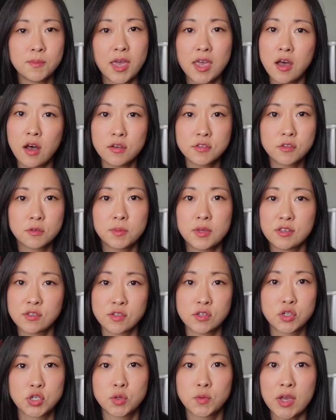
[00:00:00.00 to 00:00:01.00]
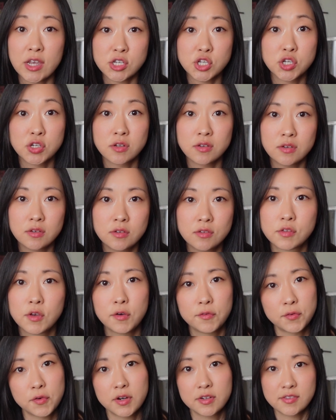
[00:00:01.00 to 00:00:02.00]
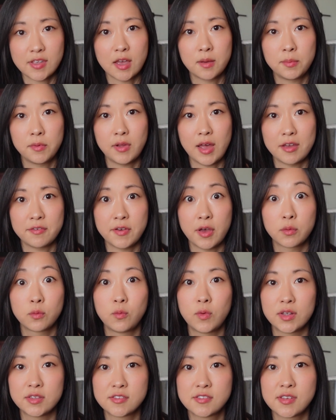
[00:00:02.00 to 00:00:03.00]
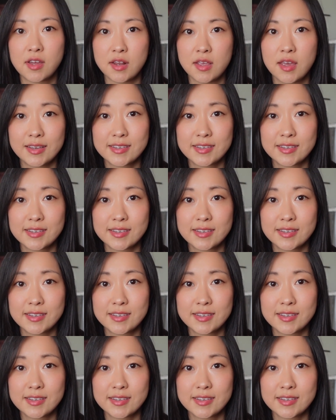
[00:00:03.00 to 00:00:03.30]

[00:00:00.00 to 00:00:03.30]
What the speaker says: may also be situational. So for example, I found one study